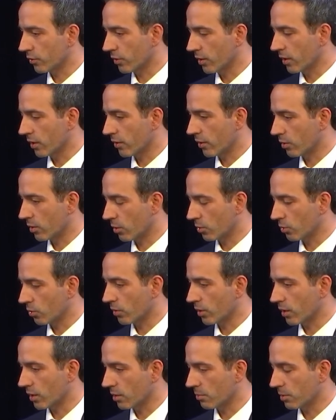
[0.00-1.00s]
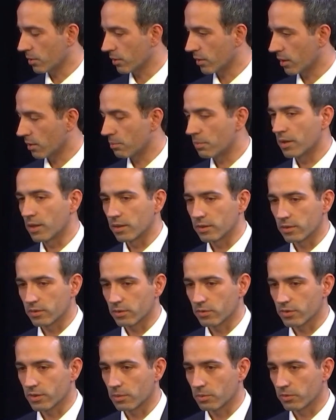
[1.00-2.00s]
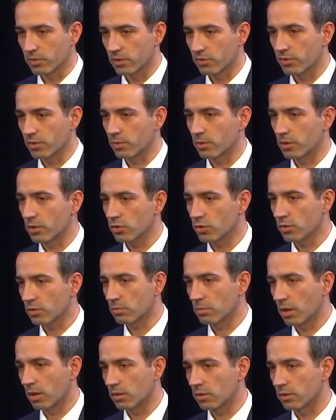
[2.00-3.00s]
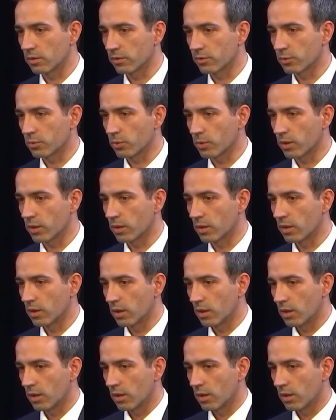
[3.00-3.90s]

really around how to think about the abilities of some of these foundation models where